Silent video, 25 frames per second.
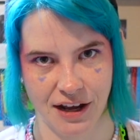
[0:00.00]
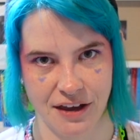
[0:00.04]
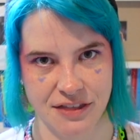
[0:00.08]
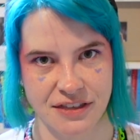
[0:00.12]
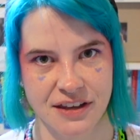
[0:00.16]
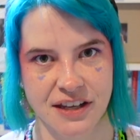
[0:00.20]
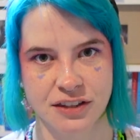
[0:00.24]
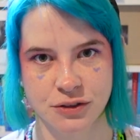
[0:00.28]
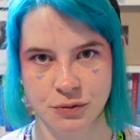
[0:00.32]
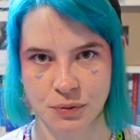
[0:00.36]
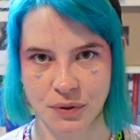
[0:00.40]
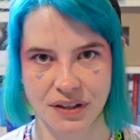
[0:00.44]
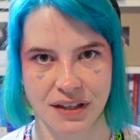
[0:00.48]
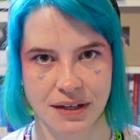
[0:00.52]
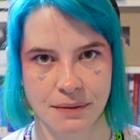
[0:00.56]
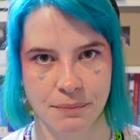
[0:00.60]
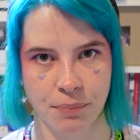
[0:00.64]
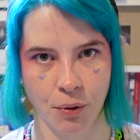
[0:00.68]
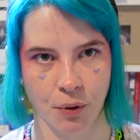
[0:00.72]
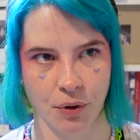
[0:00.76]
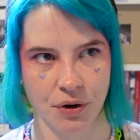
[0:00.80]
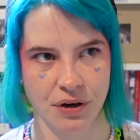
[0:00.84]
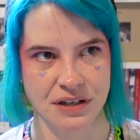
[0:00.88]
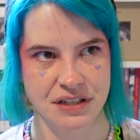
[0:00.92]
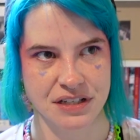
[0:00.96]
I think it's really
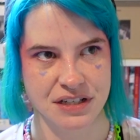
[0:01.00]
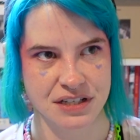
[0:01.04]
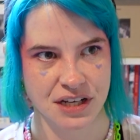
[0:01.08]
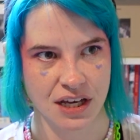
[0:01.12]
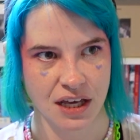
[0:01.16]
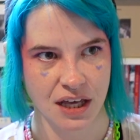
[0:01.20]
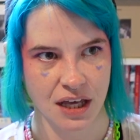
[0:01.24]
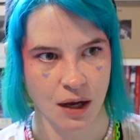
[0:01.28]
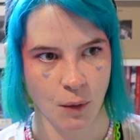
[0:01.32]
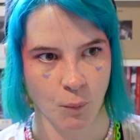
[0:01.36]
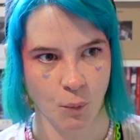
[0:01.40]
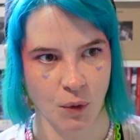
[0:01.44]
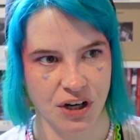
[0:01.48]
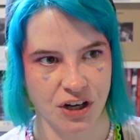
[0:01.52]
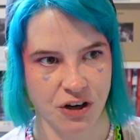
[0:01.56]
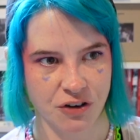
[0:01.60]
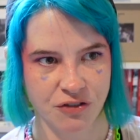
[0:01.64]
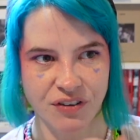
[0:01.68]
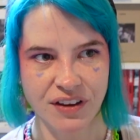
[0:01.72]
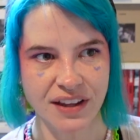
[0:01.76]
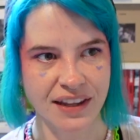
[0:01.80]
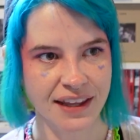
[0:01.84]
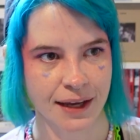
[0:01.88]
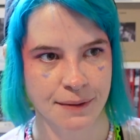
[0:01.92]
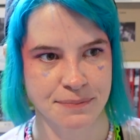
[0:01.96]
important when you're
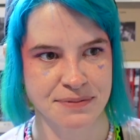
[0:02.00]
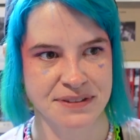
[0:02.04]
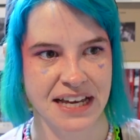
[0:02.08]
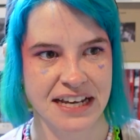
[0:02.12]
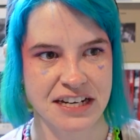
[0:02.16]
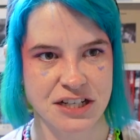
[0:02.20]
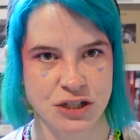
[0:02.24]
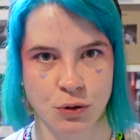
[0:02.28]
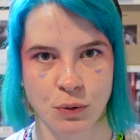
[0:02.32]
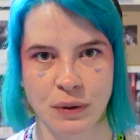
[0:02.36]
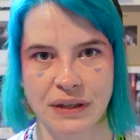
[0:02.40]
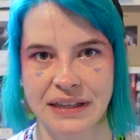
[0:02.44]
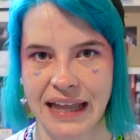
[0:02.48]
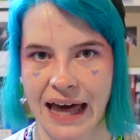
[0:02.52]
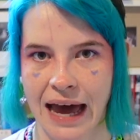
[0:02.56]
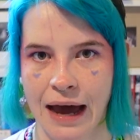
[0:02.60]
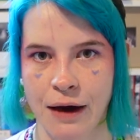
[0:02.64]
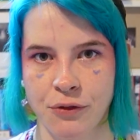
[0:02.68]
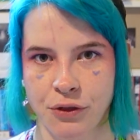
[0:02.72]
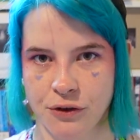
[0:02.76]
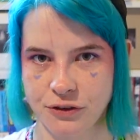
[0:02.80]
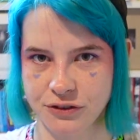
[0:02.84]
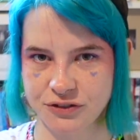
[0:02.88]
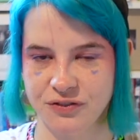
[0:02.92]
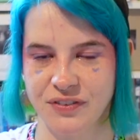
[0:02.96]
feeling upset to allow
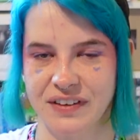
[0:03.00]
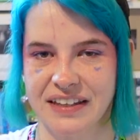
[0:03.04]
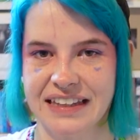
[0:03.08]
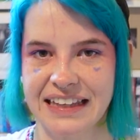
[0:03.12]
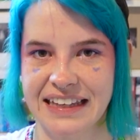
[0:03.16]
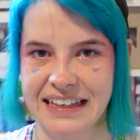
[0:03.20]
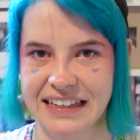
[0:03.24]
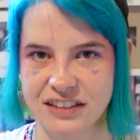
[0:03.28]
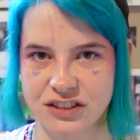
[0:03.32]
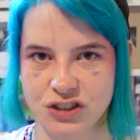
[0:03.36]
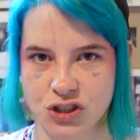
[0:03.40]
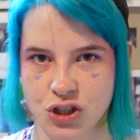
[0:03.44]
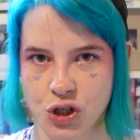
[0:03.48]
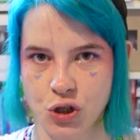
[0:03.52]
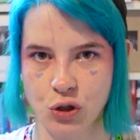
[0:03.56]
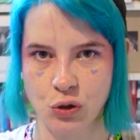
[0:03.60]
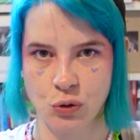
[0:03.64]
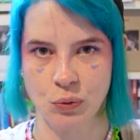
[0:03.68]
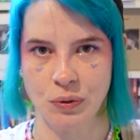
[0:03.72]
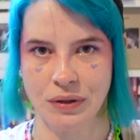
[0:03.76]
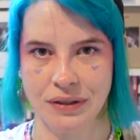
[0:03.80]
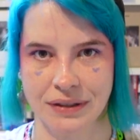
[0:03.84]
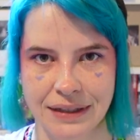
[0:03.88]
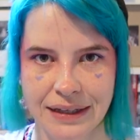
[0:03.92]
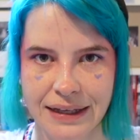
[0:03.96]
those feelings
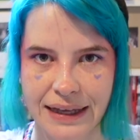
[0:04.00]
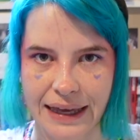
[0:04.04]
to